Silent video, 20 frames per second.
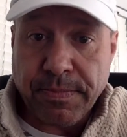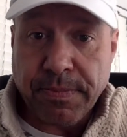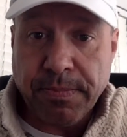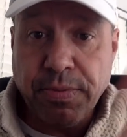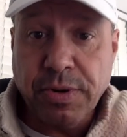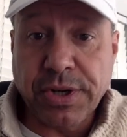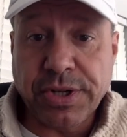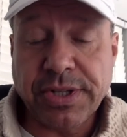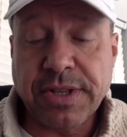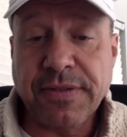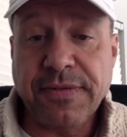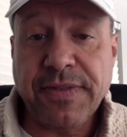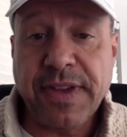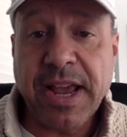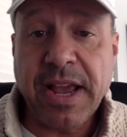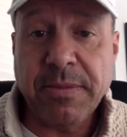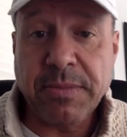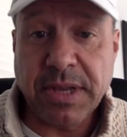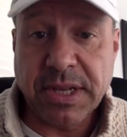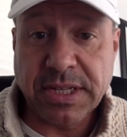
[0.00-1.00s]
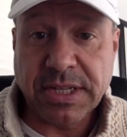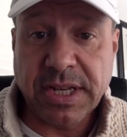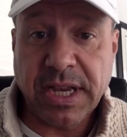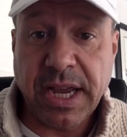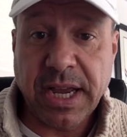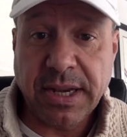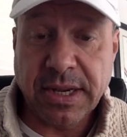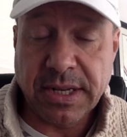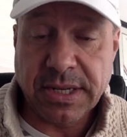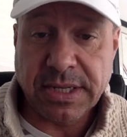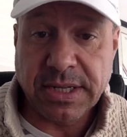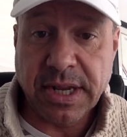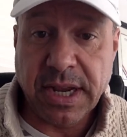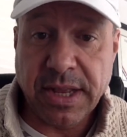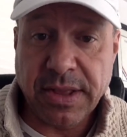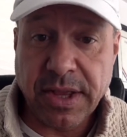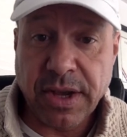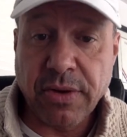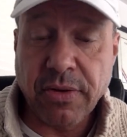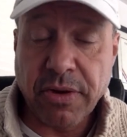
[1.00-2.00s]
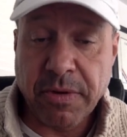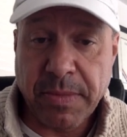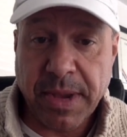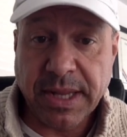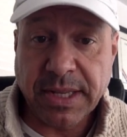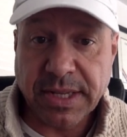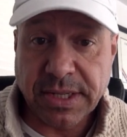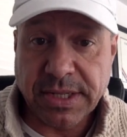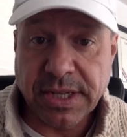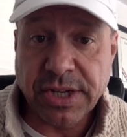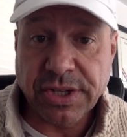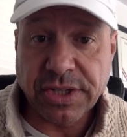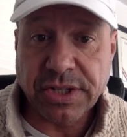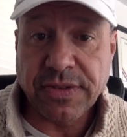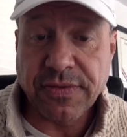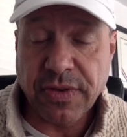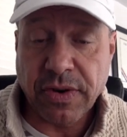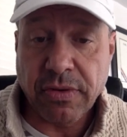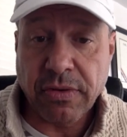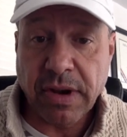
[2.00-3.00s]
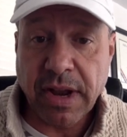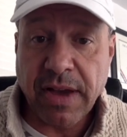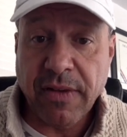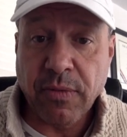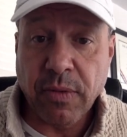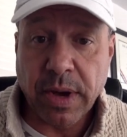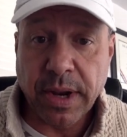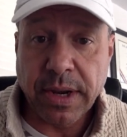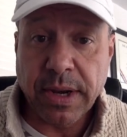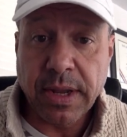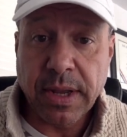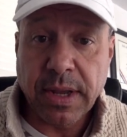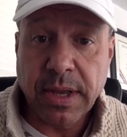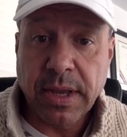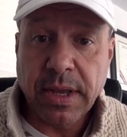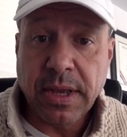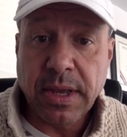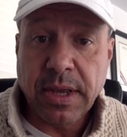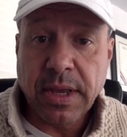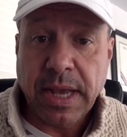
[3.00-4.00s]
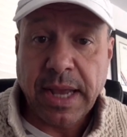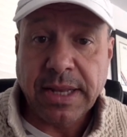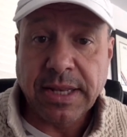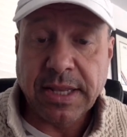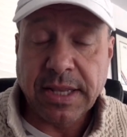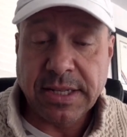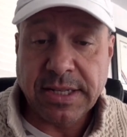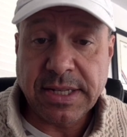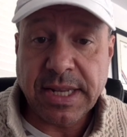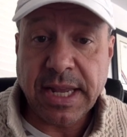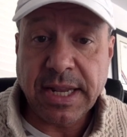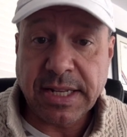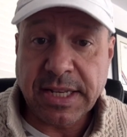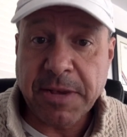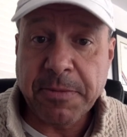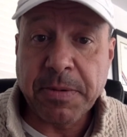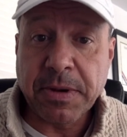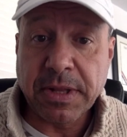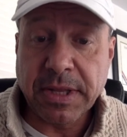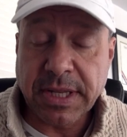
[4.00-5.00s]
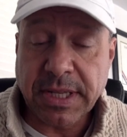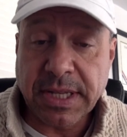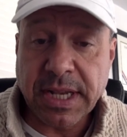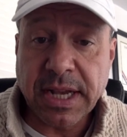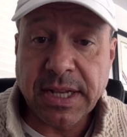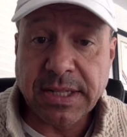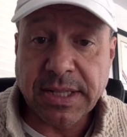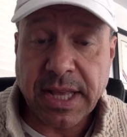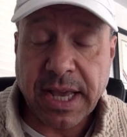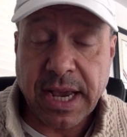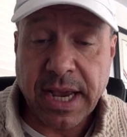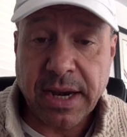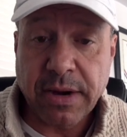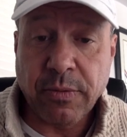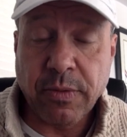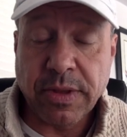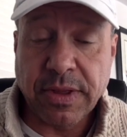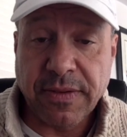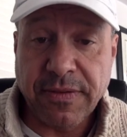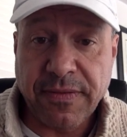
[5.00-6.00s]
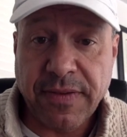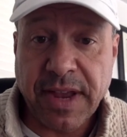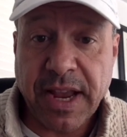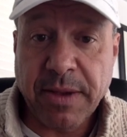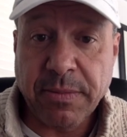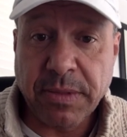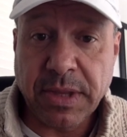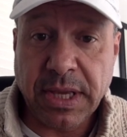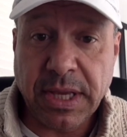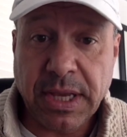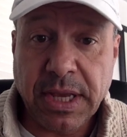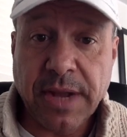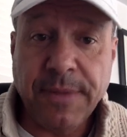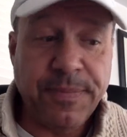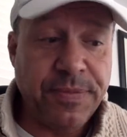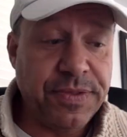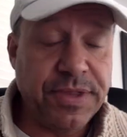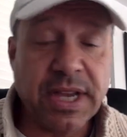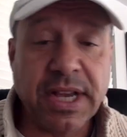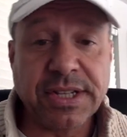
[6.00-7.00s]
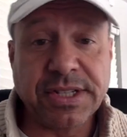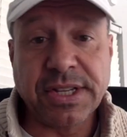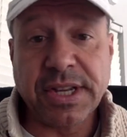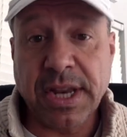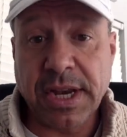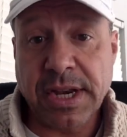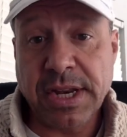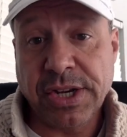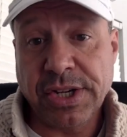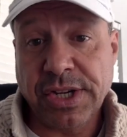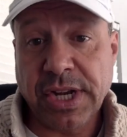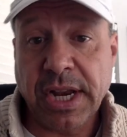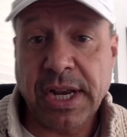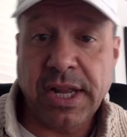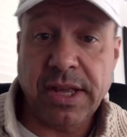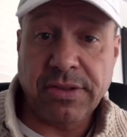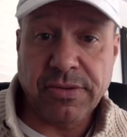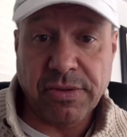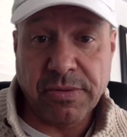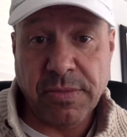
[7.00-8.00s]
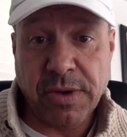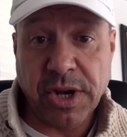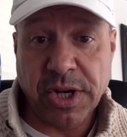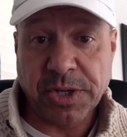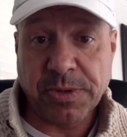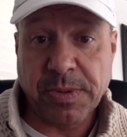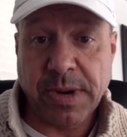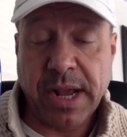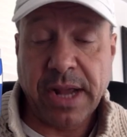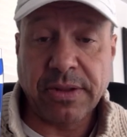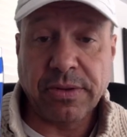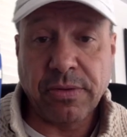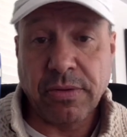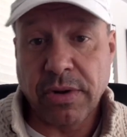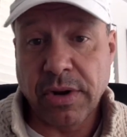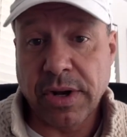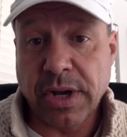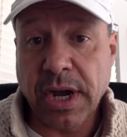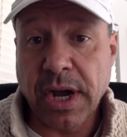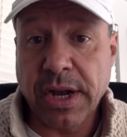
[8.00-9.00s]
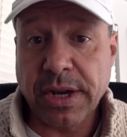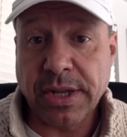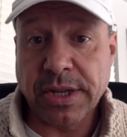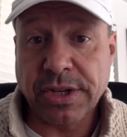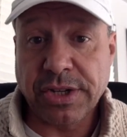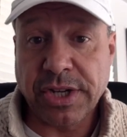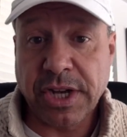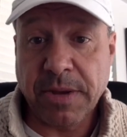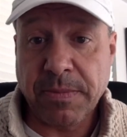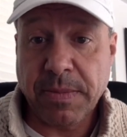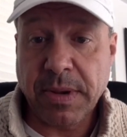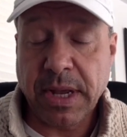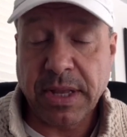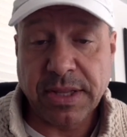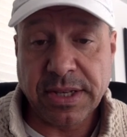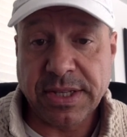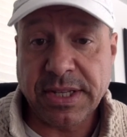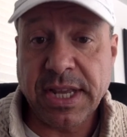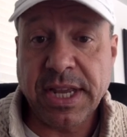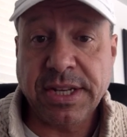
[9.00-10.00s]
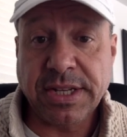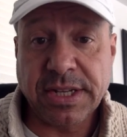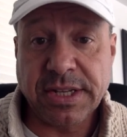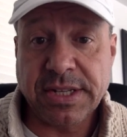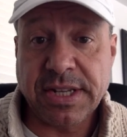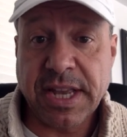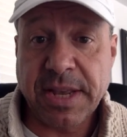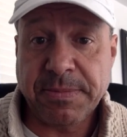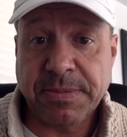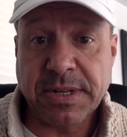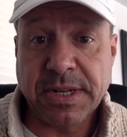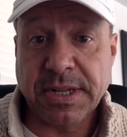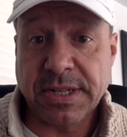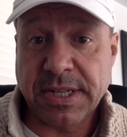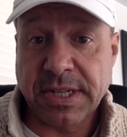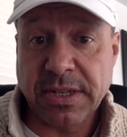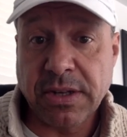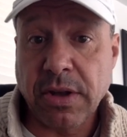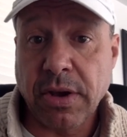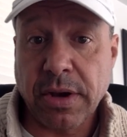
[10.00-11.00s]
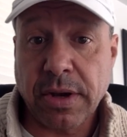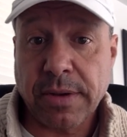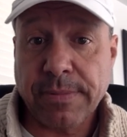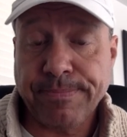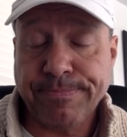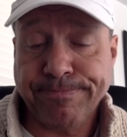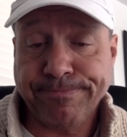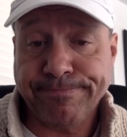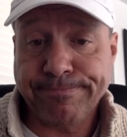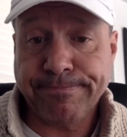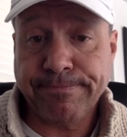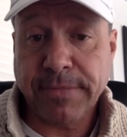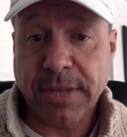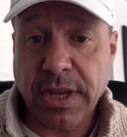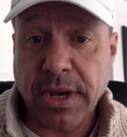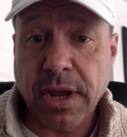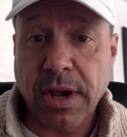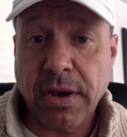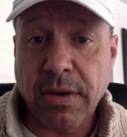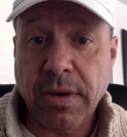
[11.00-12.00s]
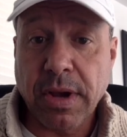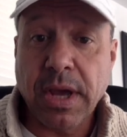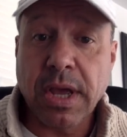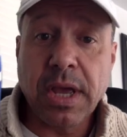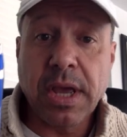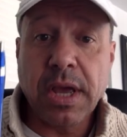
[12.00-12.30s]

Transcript: push the family aside and decide they're going to make decisions for your loved one. And the state typically does that when the family doesn't initiate either a Marchman Act or a guardianship, and the state just steps in and says, look, you know,